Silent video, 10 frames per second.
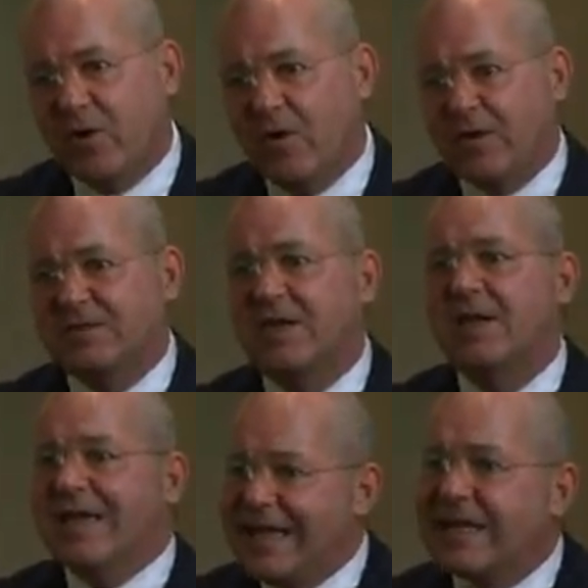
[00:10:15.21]
cost
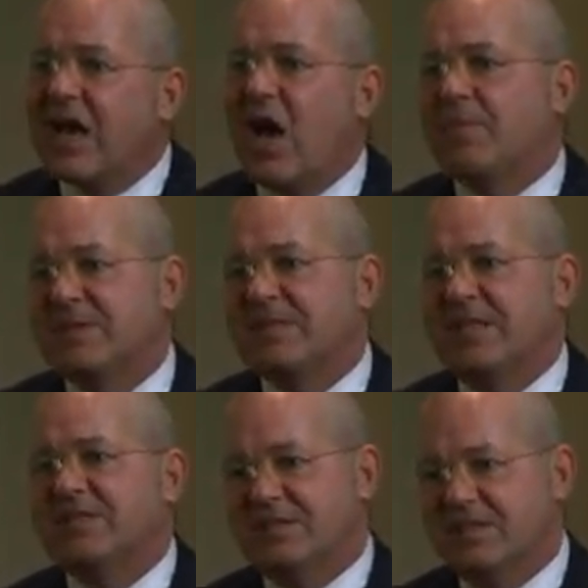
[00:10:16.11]
in
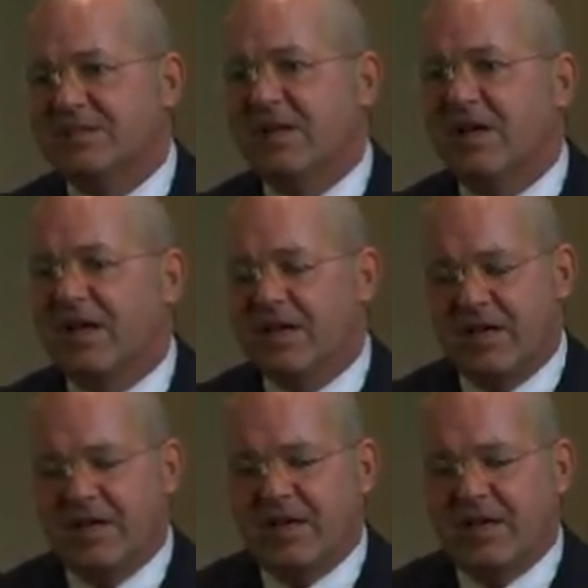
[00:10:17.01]
compensation design